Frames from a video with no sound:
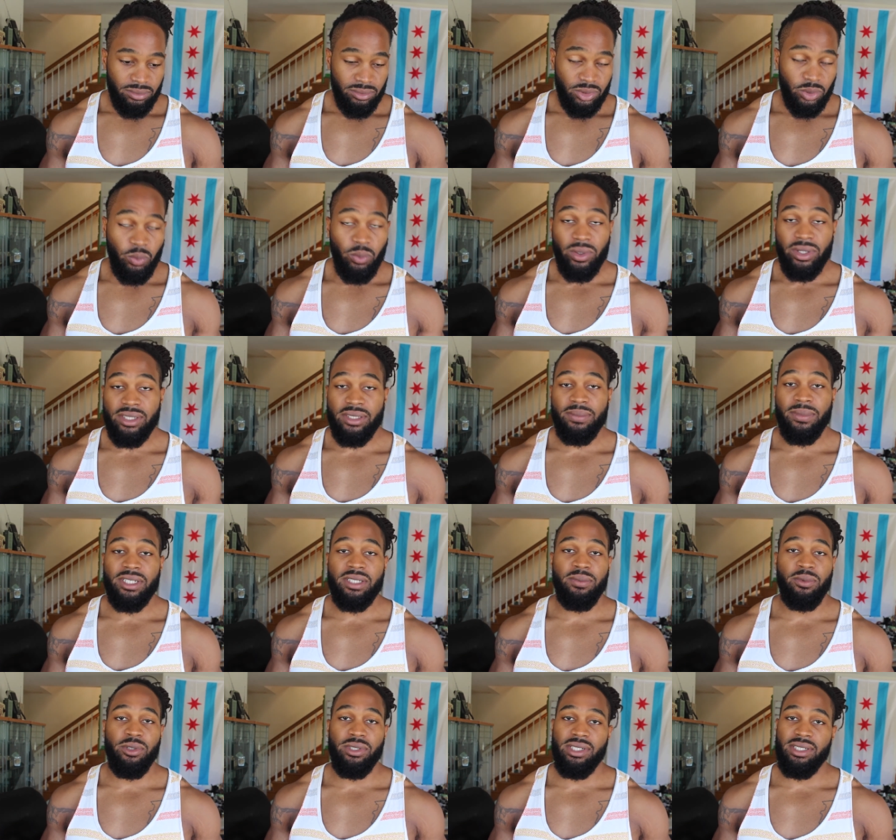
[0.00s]
So what is
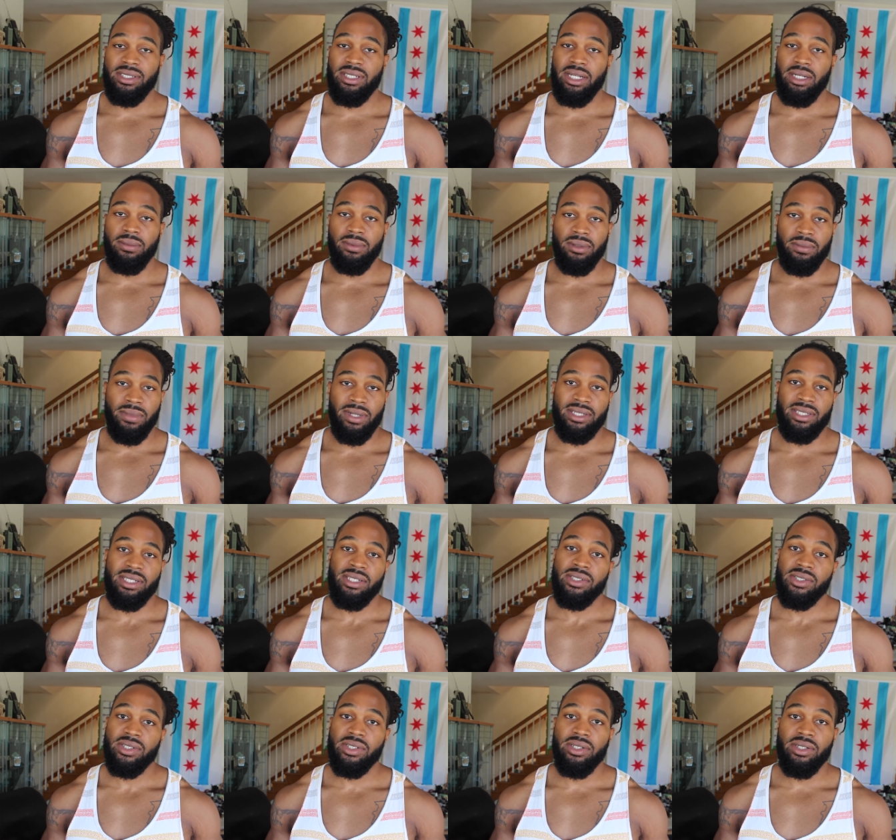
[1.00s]
much more sustainable and much
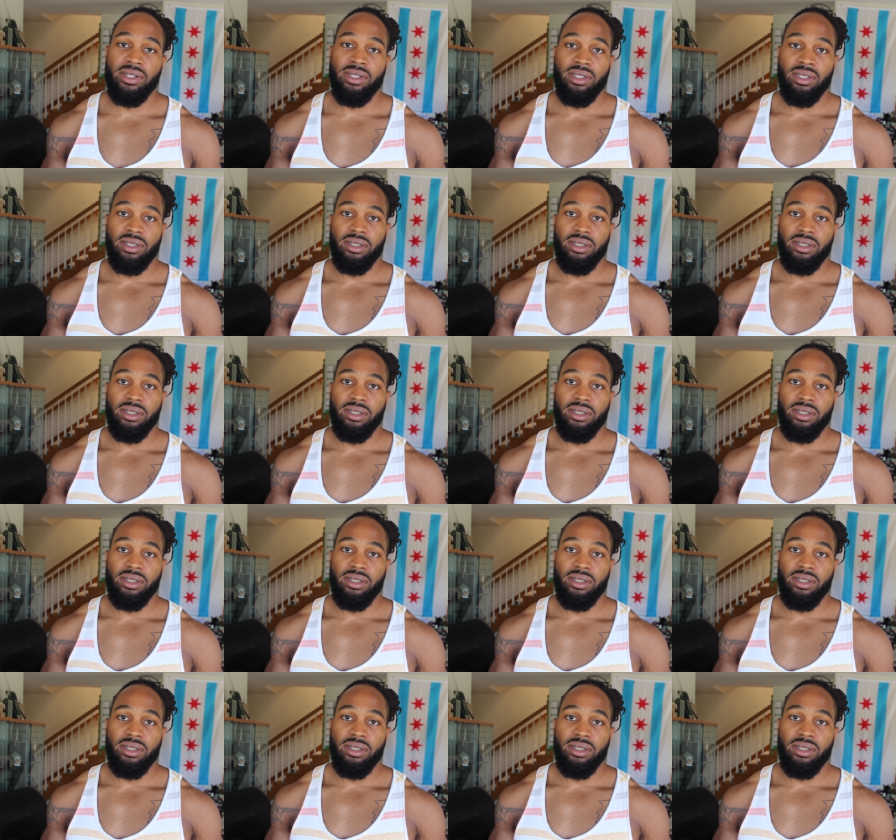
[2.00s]
easier?